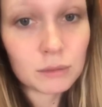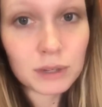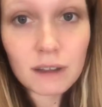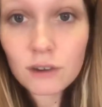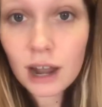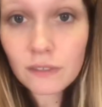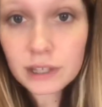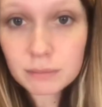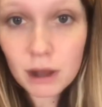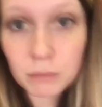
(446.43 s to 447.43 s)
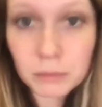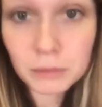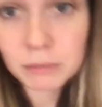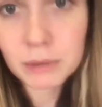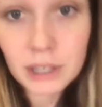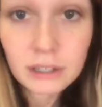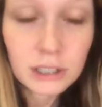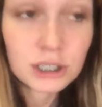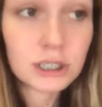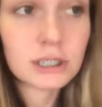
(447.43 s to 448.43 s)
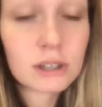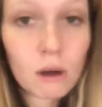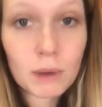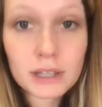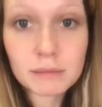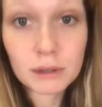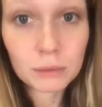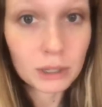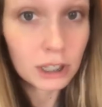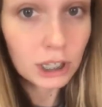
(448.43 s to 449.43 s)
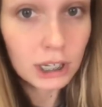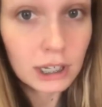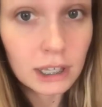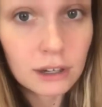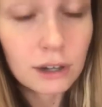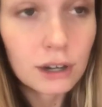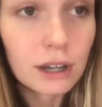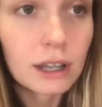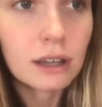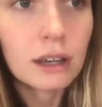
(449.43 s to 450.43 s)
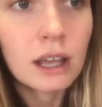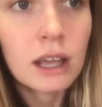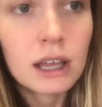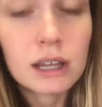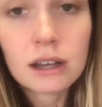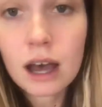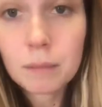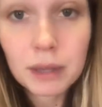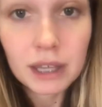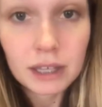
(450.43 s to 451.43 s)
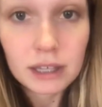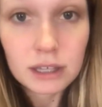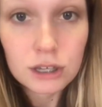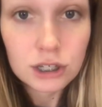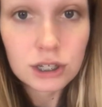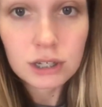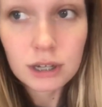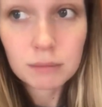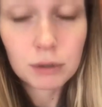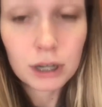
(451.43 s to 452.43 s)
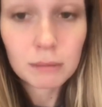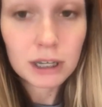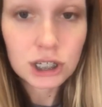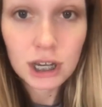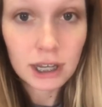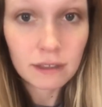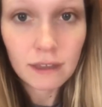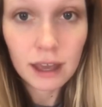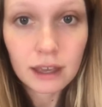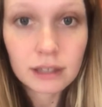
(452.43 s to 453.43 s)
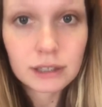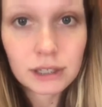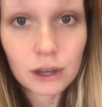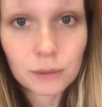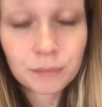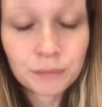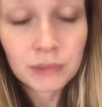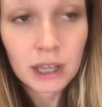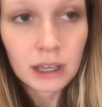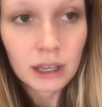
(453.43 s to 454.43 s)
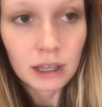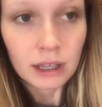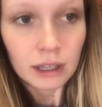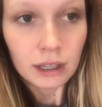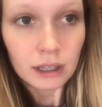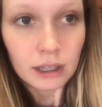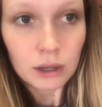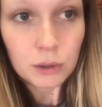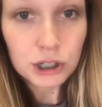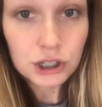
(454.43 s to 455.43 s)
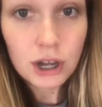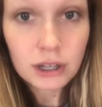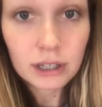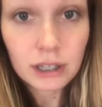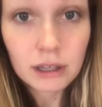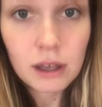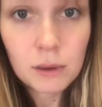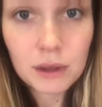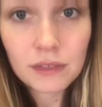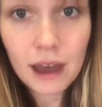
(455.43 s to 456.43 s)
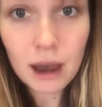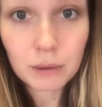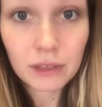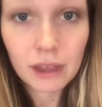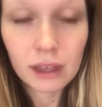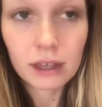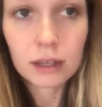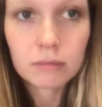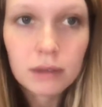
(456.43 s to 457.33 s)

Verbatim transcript: we never had this problem with Blakely. She's always been a really good eater and not picky. She'd eat pretty much anything. So we're struggling with that with him.